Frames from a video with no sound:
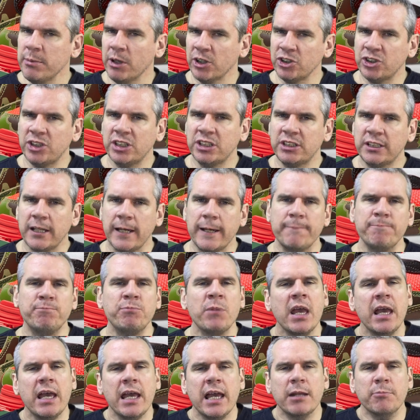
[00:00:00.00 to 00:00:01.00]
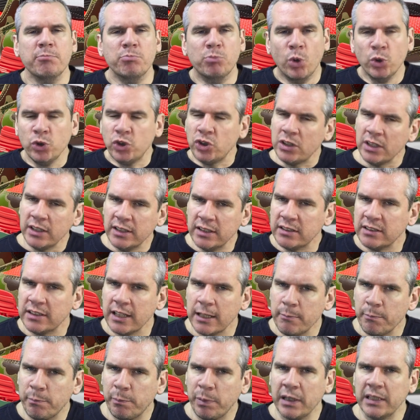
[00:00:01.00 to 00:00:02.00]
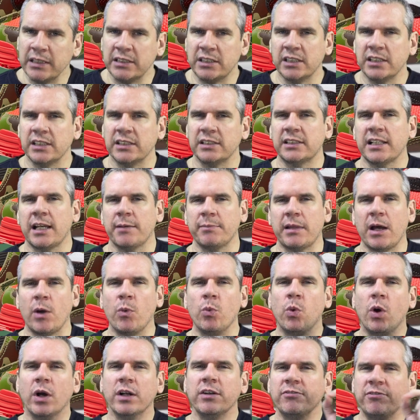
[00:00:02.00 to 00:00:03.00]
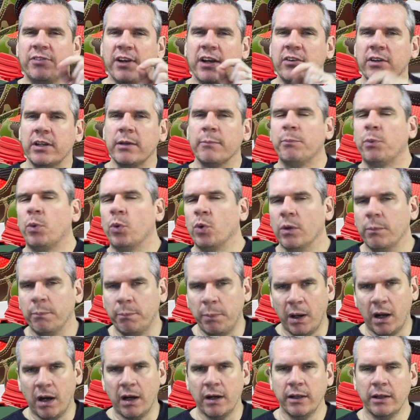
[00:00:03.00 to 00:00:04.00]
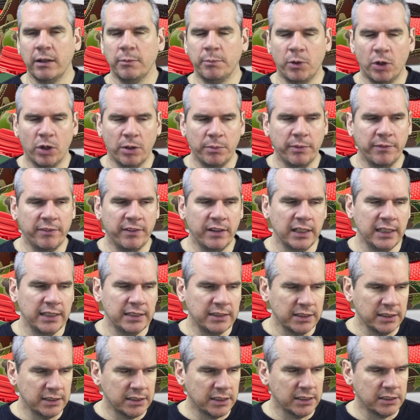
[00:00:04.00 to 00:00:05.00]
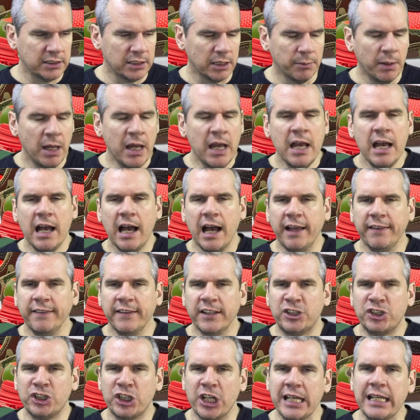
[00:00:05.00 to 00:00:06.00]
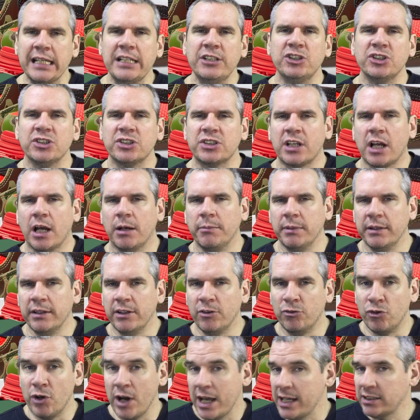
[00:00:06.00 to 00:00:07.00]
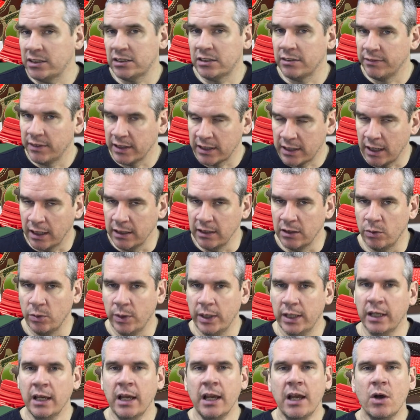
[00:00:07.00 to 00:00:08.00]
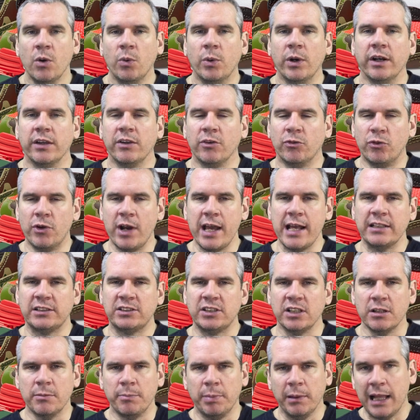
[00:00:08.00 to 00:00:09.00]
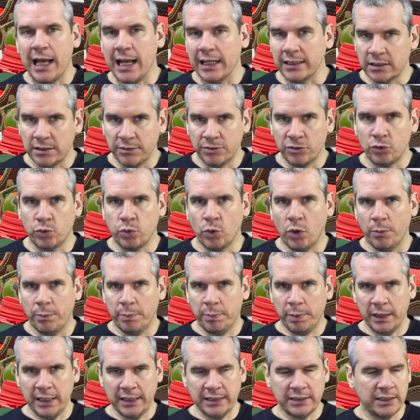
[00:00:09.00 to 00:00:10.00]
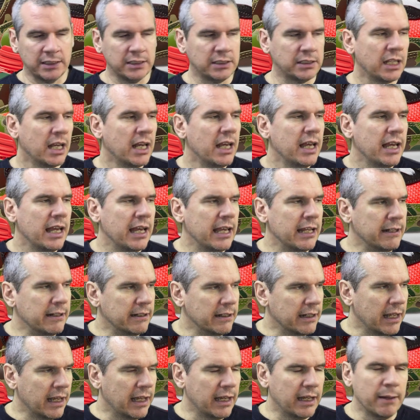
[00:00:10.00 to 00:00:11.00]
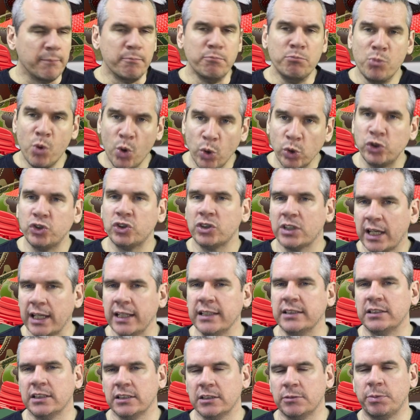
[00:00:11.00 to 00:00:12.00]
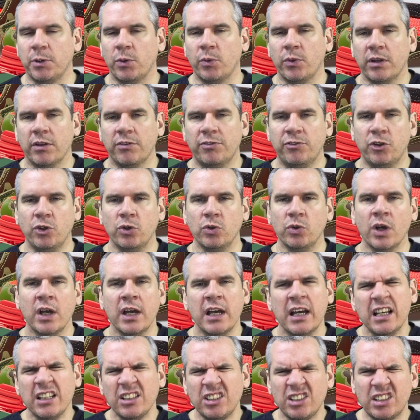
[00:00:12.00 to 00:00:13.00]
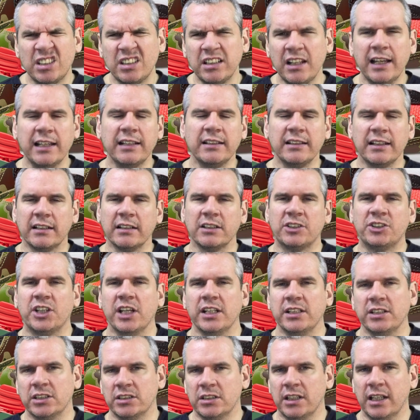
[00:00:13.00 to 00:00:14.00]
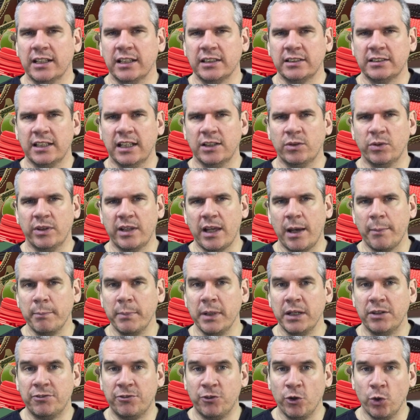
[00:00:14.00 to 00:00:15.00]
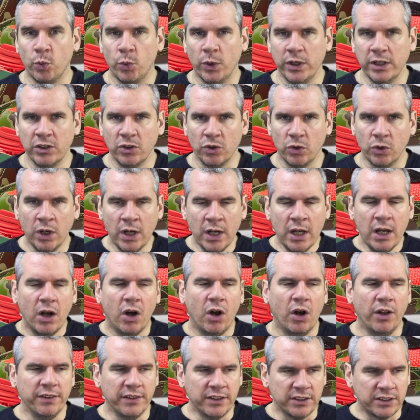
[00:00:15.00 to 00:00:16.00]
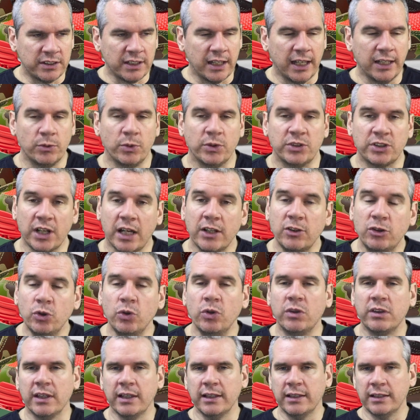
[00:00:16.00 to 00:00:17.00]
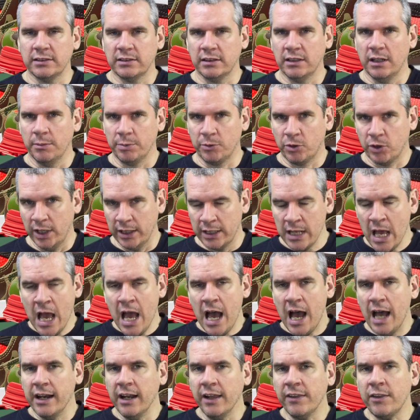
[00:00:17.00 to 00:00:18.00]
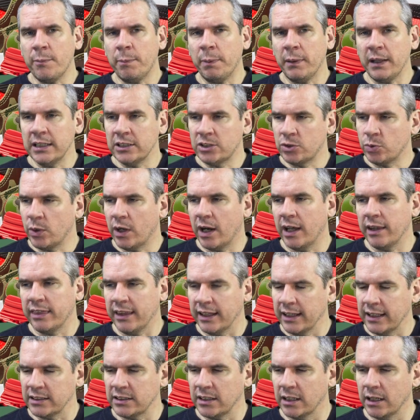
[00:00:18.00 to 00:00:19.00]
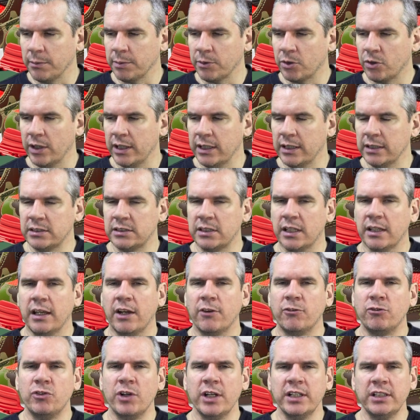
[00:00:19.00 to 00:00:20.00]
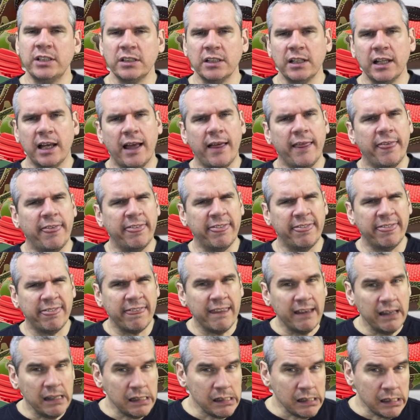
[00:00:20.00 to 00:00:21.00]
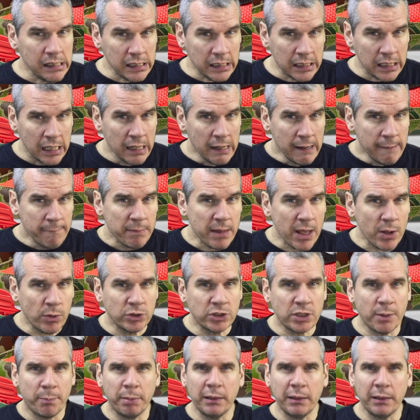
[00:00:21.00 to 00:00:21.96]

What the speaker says: much the same in mostly the same places, except that one very important part at the bottom of the lacing system. And the changes come in the rest of the colorway, where the reds and the blacks have swapped places in most cases, but with a few slight little changes, like I said, with that midfoot window on the side, which I do think is an upgrade. Another place where I think it's an upgrade is that originally I think it was a